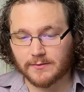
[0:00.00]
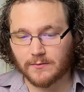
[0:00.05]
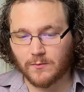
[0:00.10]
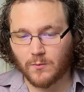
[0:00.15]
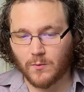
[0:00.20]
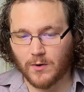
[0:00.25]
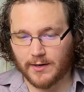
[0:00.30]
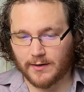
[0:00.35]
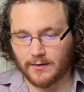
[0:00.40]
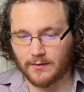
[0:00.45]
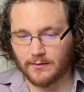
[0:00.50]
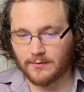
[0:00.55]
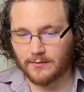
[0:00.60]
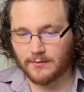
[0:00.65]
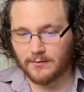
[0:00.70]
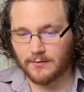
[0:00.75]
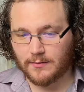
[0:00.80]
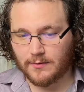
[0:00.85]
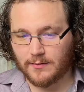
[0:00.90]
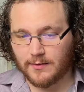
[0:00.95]
1.
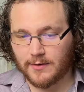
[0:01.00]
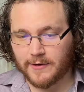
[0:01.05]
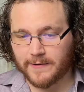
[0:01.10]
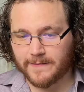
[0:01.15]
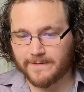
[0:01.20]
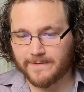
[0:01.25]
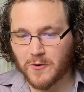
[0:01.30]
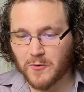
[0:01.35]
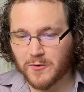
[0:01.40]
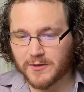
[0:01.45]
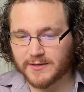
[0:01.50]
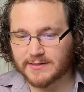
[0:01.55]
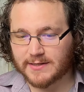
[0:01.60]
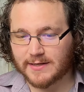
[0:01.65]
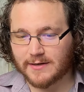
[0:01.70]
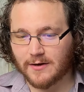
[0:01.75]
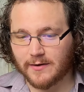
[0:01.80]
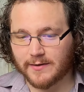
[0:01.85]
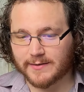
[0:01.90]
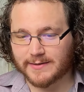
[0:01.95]

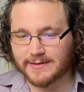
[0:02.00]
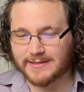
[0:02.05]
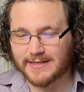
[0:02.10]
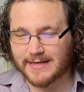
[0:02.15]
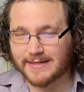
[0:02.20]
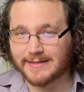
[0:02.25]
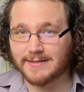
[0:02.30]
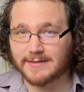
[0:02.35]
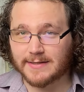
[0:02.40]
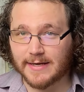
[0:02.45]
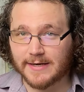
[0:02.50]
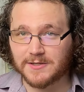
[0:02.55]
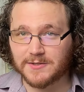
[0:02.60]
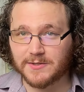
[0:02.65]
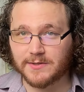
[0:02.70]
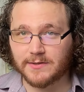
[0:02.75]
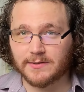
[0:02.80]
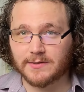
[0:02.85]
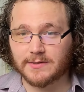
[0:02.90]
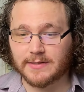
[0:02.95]
Focusing on
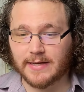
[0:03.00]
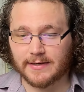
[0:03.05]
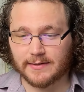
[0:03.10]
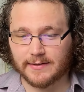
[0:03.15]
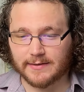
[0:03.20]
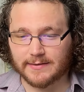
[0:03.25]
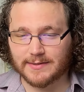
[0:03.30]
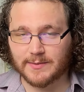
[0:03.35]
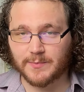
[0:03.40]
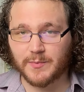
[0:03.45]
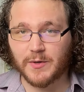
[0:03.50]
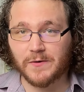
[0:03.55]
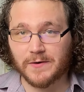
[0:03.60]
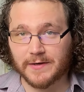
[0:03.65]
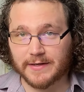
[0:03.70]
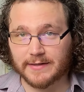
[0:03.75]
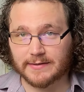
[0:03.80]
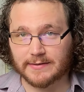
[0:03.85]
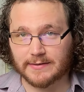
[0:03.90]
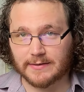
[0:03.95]
sensations and
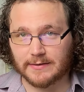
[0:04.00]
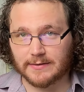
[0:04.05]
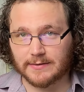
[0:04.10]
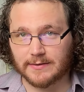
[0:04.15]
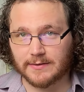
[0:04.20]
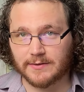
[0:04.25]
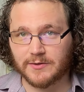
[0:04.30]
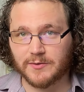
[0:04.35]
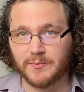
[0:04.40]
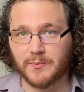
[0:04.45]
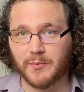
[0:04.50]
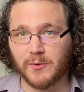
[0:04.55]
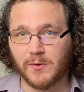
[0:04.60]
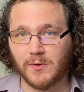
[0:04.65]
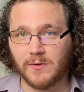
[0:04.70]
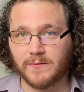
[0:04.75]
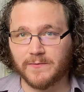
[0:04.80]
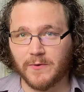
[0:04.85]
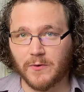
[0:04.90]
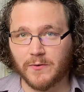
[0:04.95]
experiences to
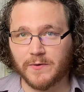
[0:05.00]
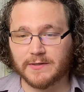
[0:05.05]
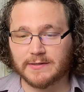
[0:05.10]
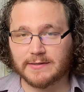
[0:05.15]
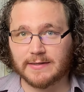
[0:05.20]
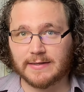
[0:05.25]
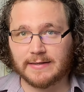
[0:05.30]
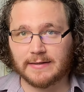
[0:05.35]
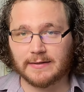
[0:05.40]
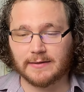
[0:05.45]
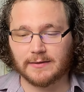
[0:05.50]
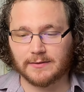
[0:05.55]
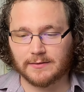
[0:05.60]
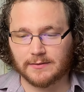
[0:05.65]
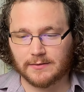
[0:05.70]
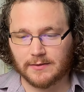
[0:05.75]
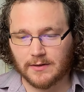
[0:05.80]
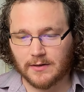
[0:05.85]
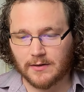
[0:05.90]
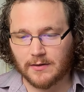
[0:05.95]
pull focus in,
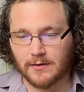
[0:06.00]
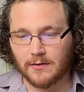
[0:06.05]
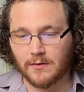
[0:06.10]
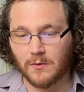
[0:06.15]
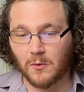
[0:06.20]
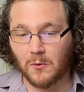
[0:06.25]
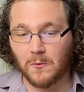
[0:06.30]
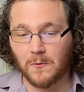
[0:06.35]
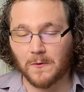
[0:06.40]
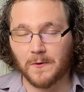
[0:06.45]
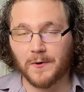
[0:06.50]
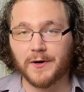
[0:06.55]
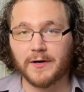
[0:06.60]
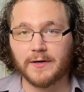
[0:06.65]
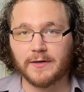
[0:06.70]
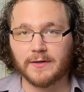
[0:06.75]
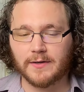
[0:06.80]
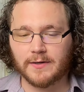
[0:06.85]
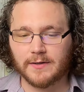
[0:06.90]
or